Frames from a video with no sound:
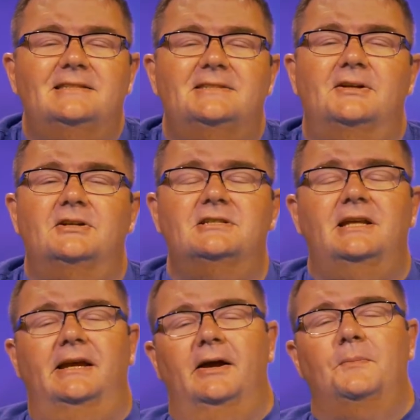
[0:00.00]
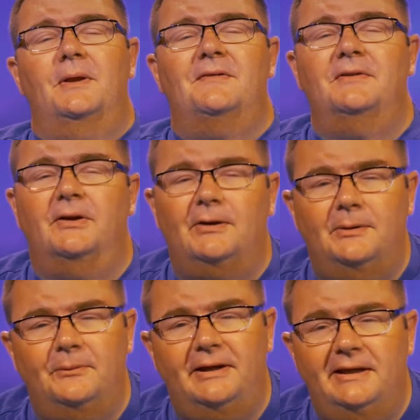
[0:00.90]
it's Thursday. Hope you're having a
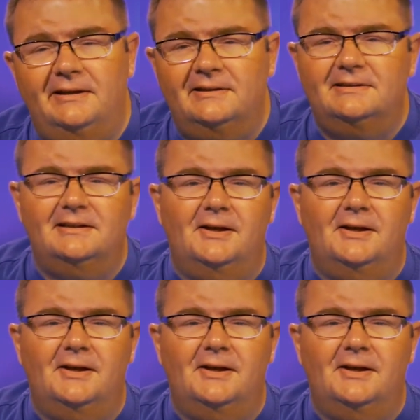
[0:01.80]
great week.